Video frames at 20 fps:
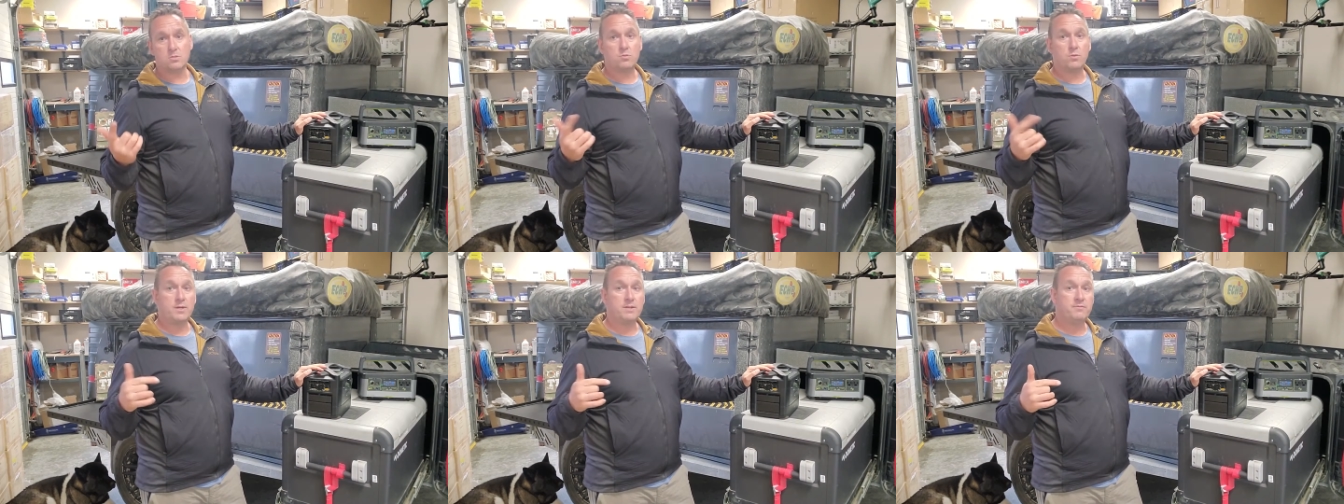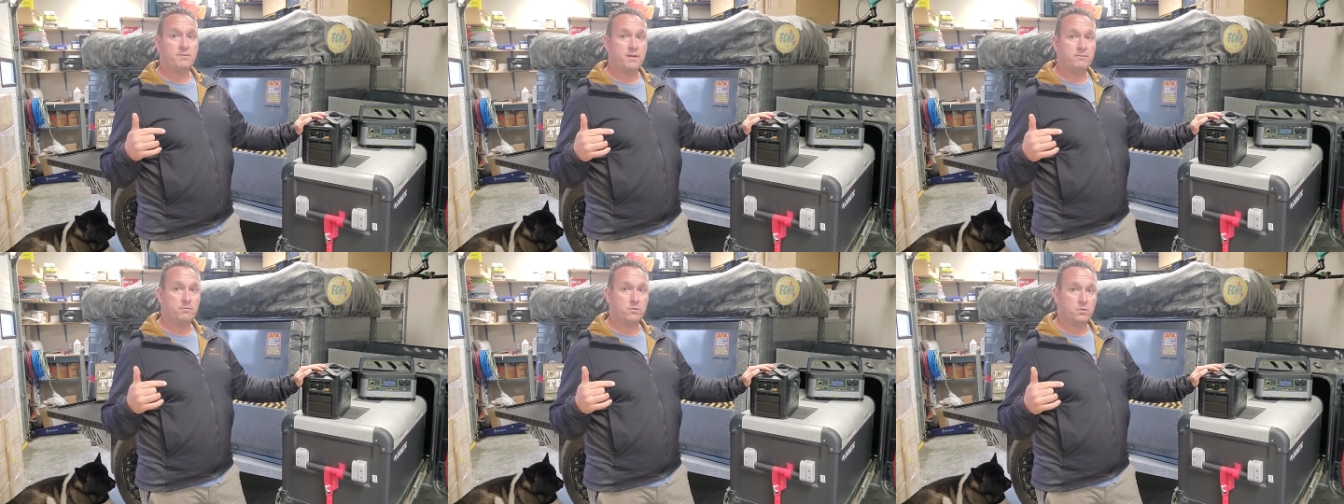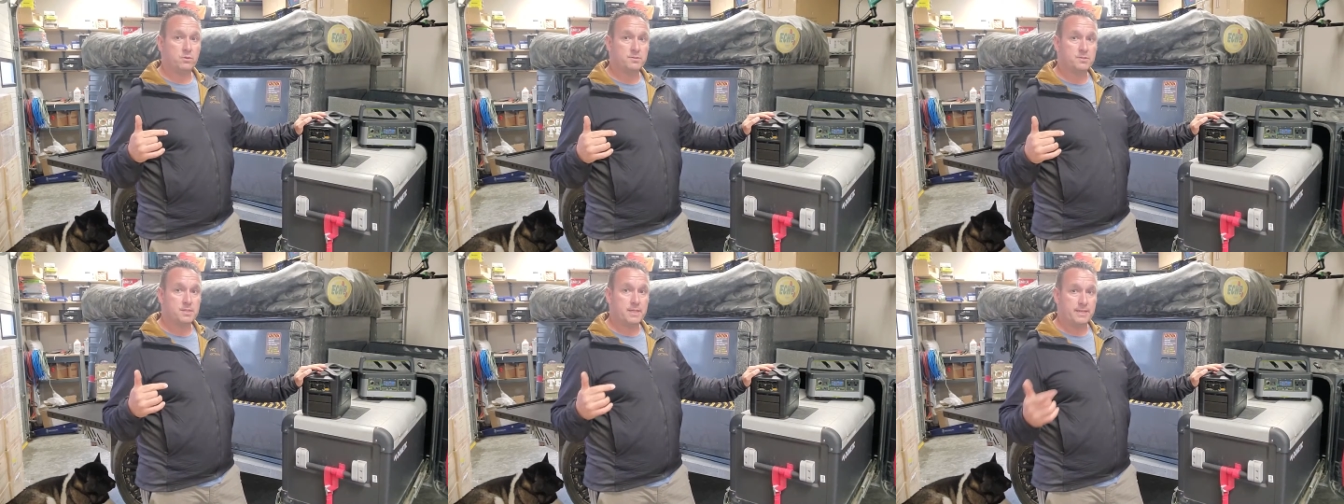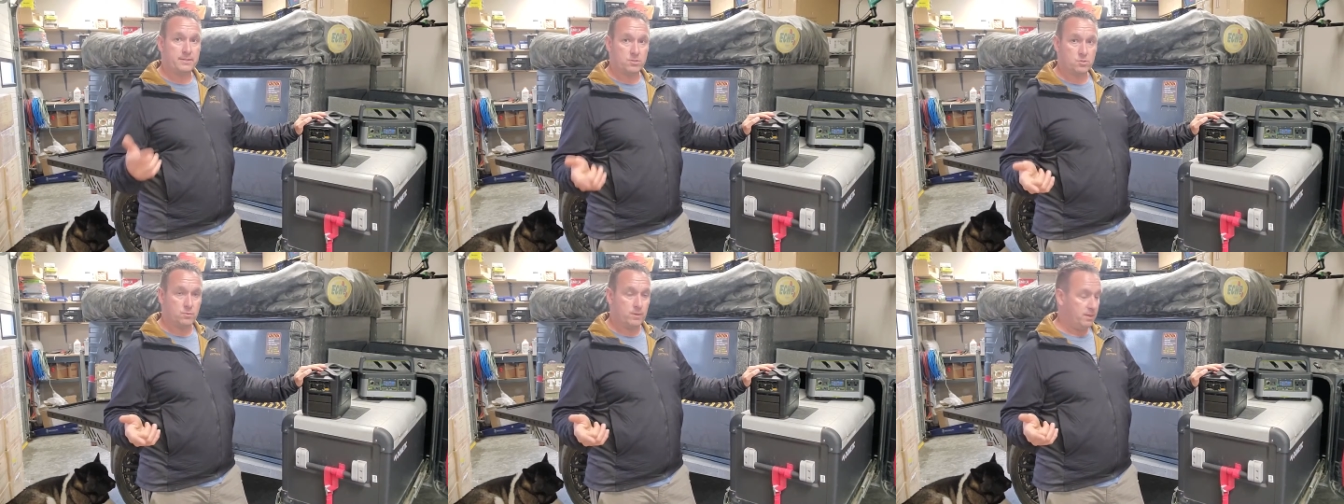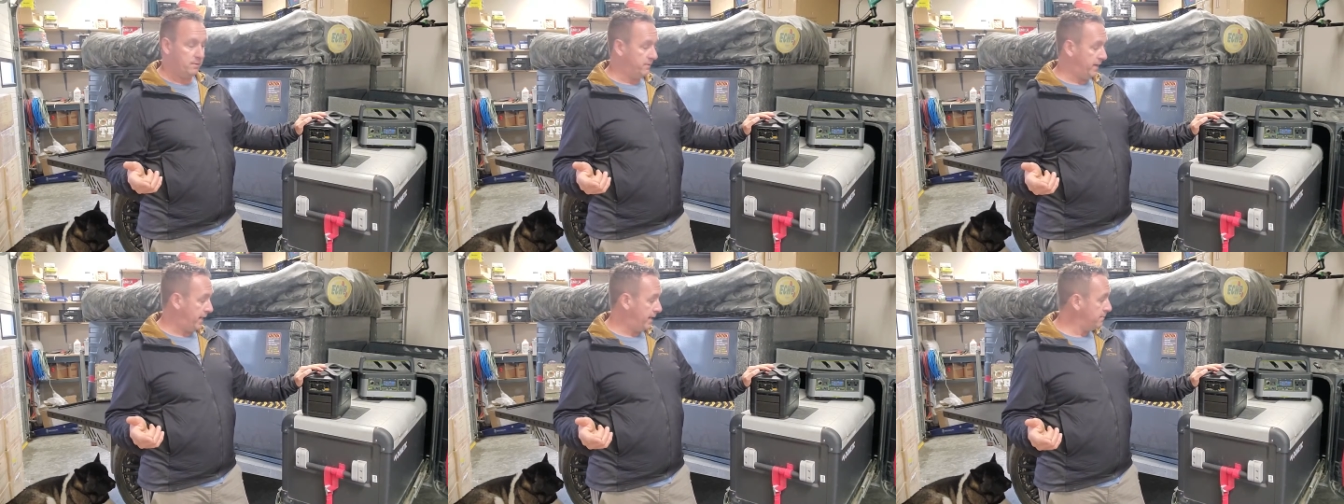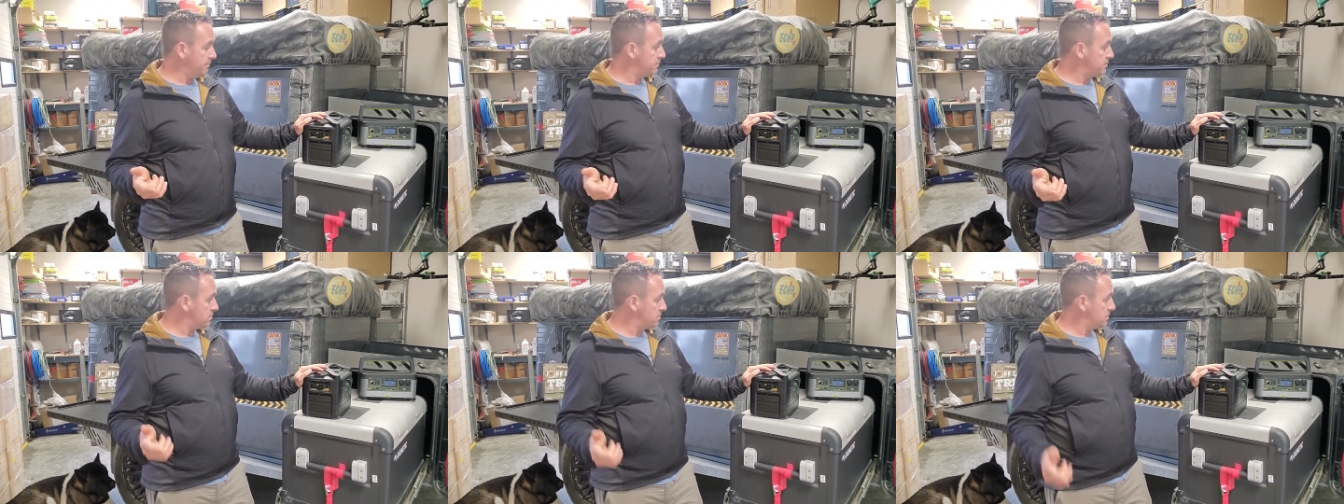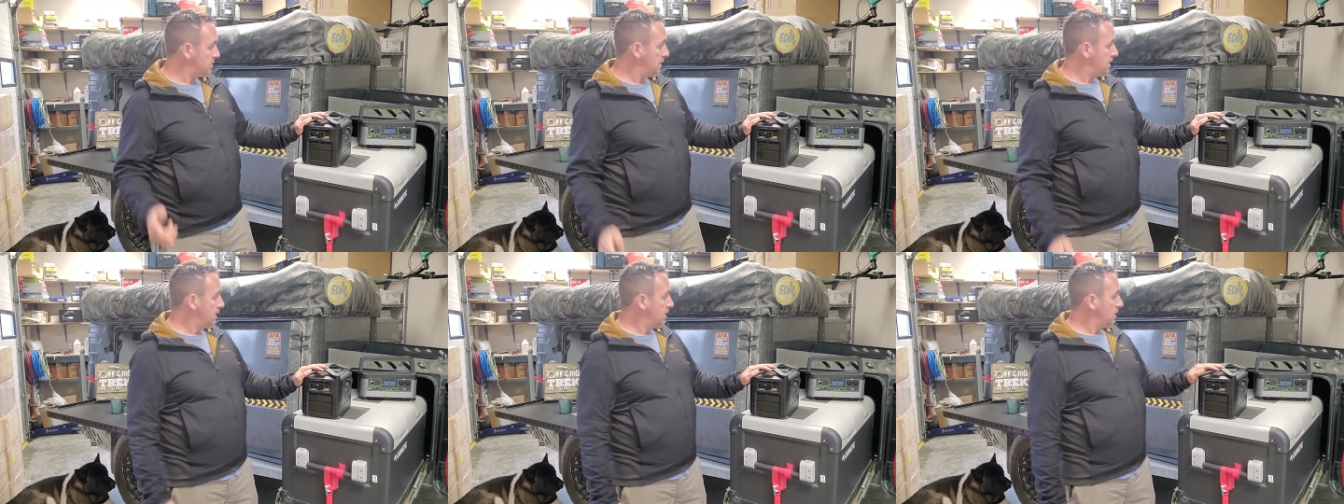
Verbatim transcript: 25 volts, and 12 amps.